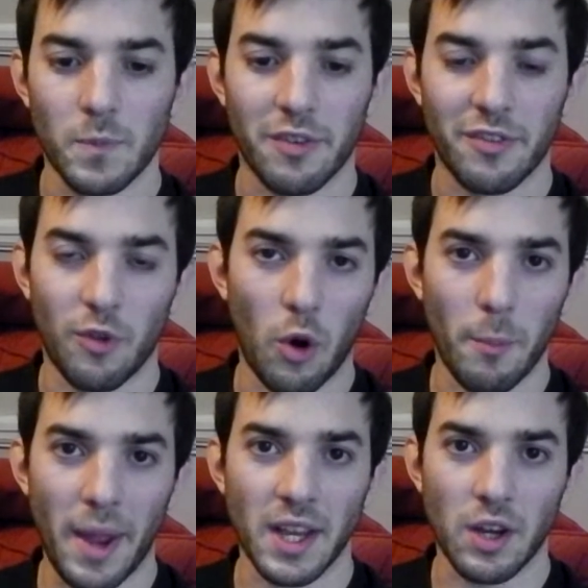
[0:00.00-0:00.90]
4
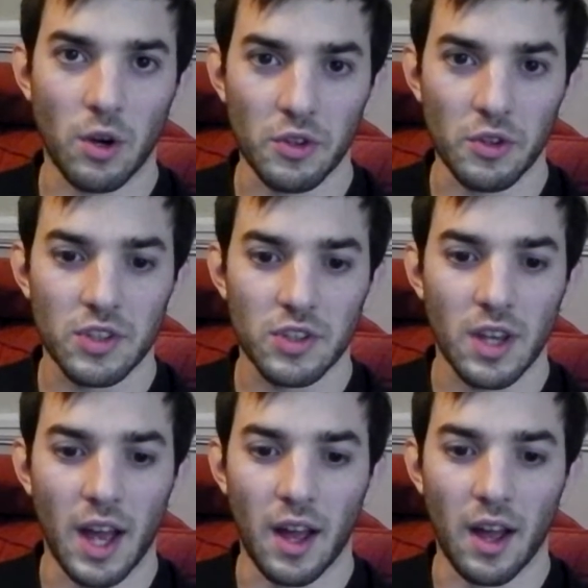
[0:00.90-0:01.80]
main cores
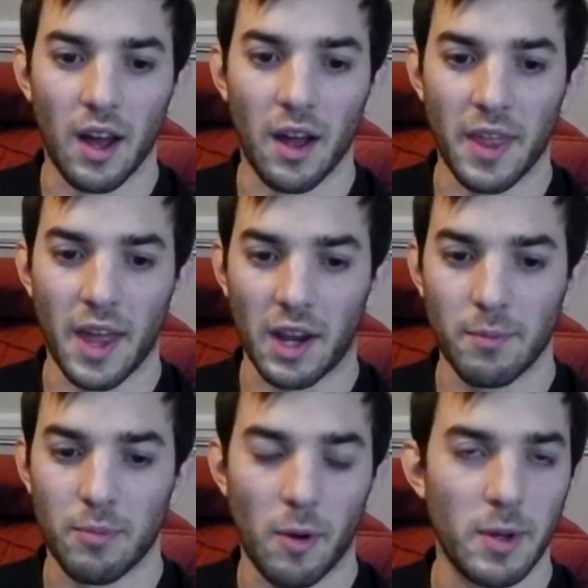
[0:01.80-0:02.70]
that
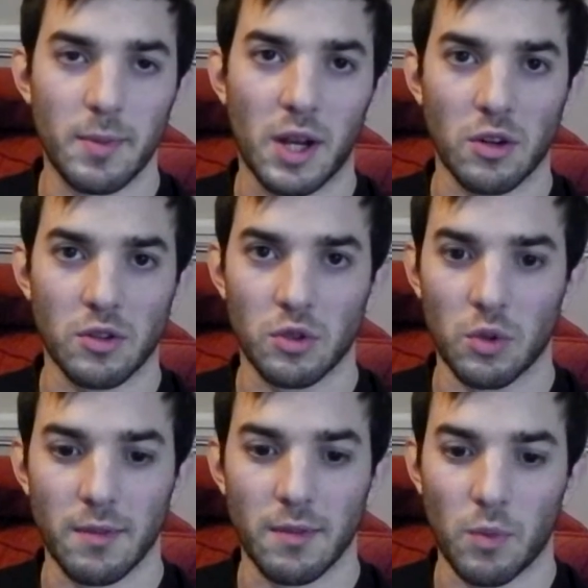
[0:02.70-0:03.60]
could probably be clocked all the
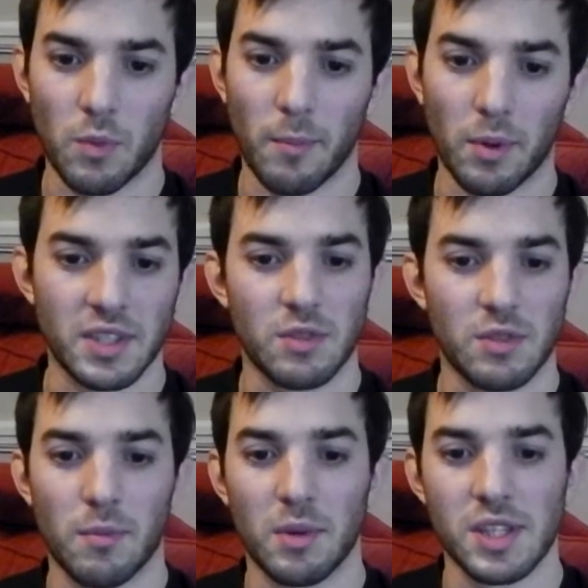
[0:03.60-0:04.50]
way up to 1.6,
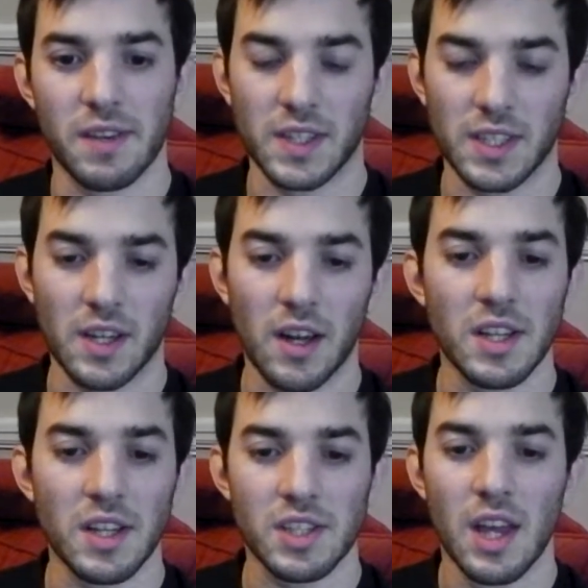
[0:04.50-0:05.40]
1.7
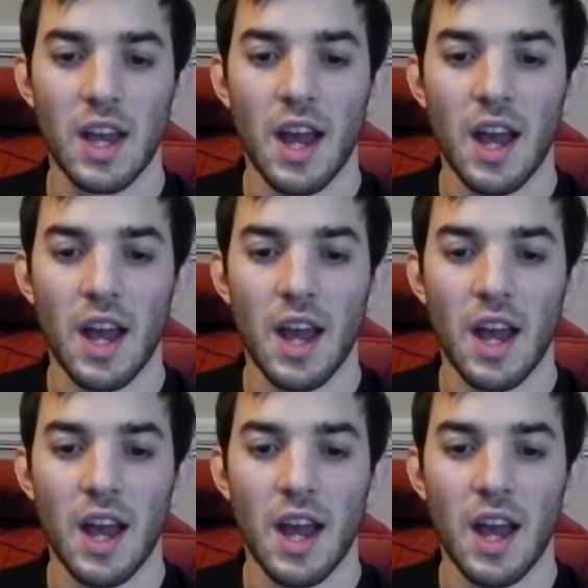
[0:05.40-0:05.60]
gigahertz.